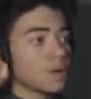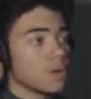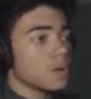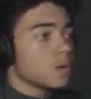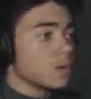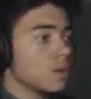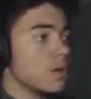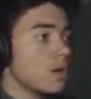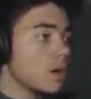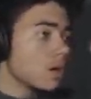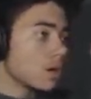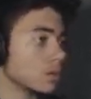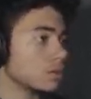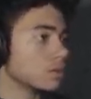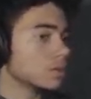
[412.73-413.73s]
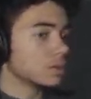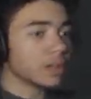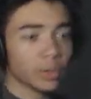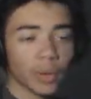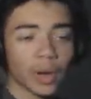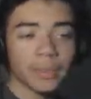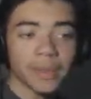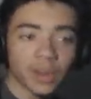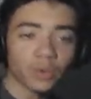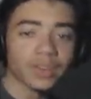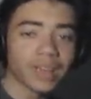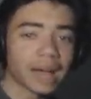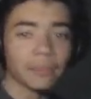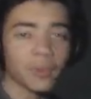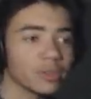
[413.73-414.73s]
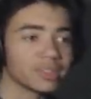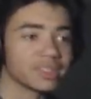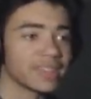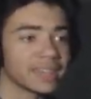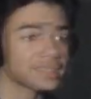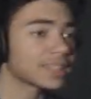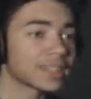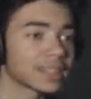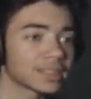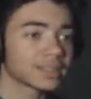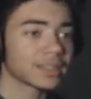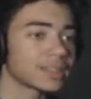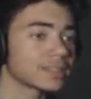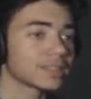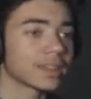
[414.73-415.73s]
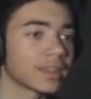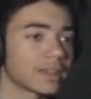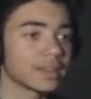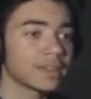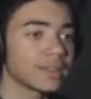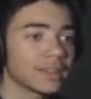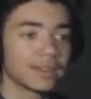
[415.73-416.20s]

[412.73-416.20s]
Ooh, ooh, I'm always, I'm always dancing in this, this uh,